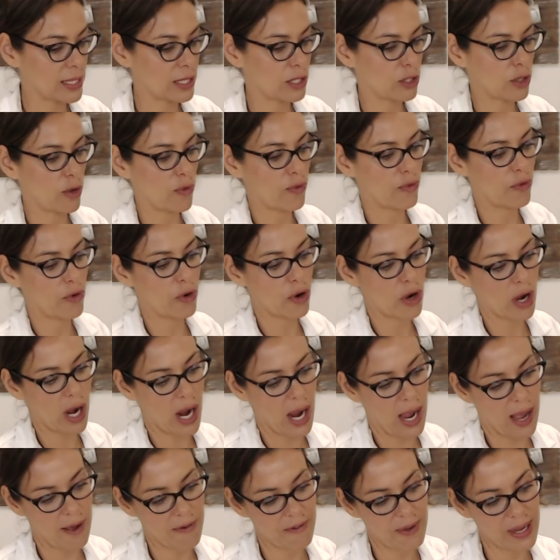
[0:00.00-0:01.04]
So for
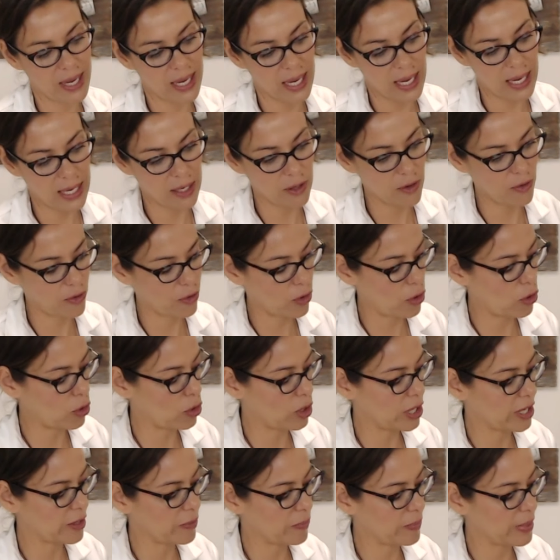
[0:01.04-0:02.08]
half a can of
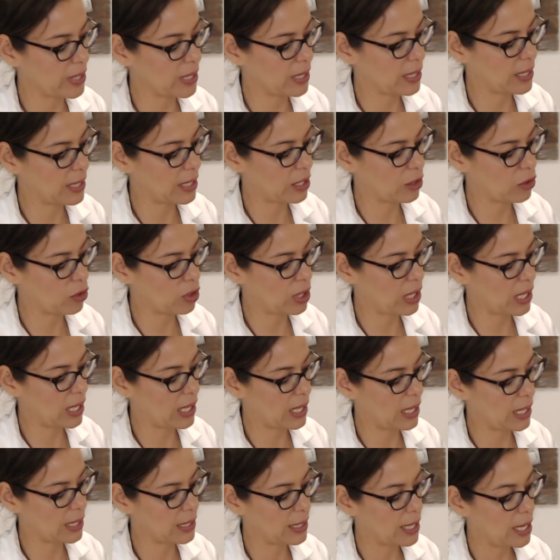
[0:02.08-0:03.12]
coconut milk, I'm gonna
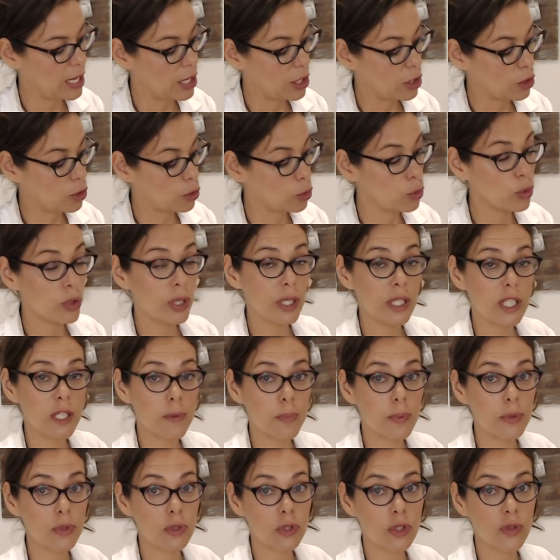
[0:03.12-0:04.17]
add 2
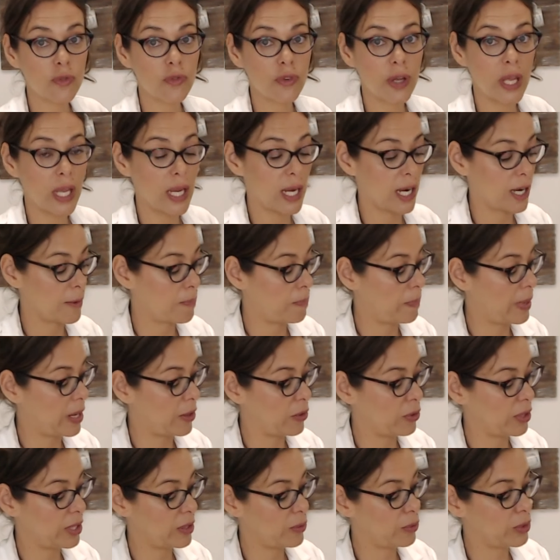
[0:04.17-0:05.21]
teaspoons of agar
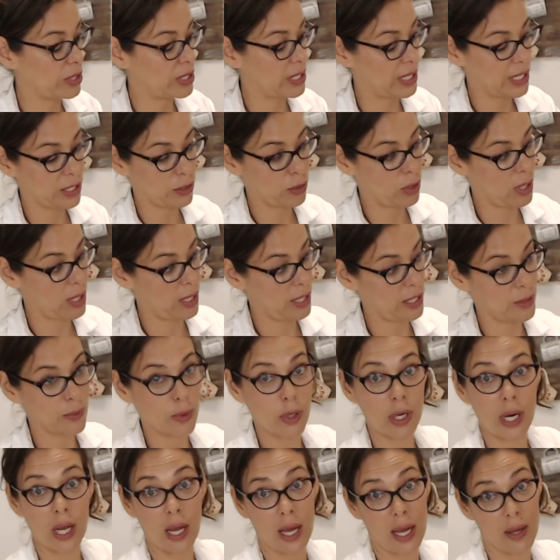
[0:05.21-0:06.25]
powder, which actually is
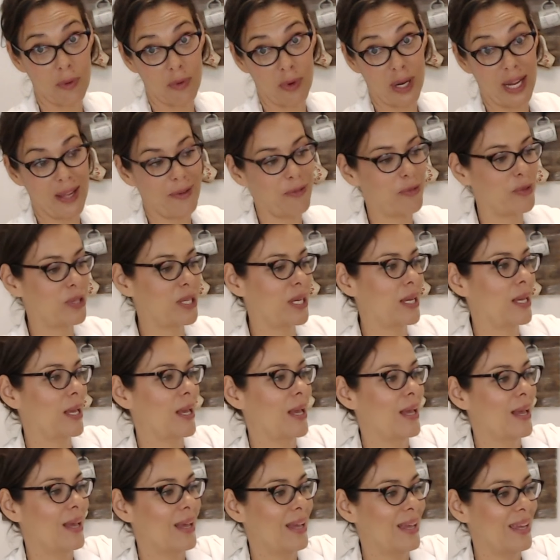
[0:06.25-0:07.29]
what I have left
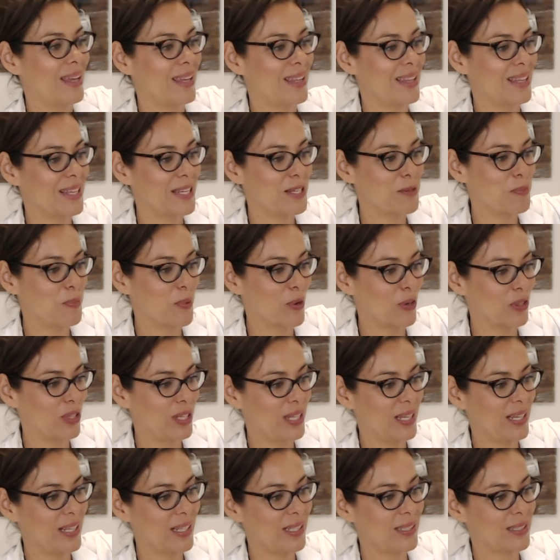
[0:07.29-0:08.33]
in this
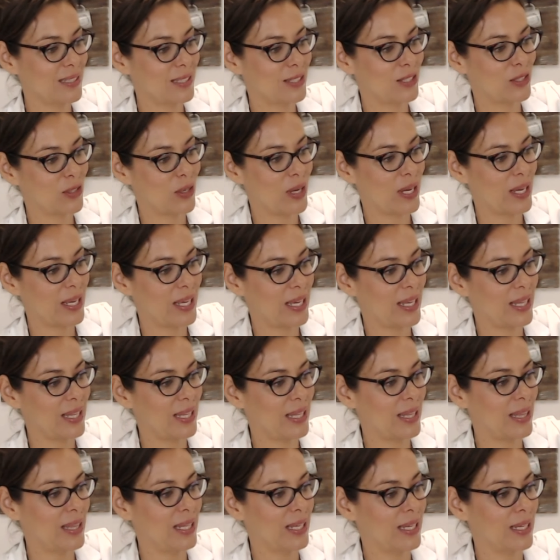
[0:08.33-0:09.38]
bottle. So I
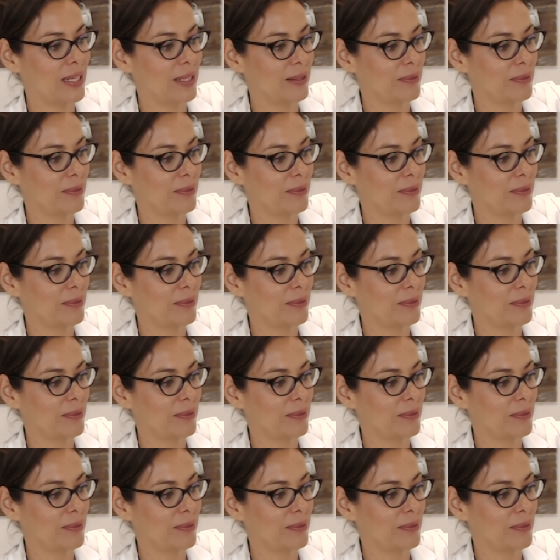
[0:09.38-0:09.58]
added there.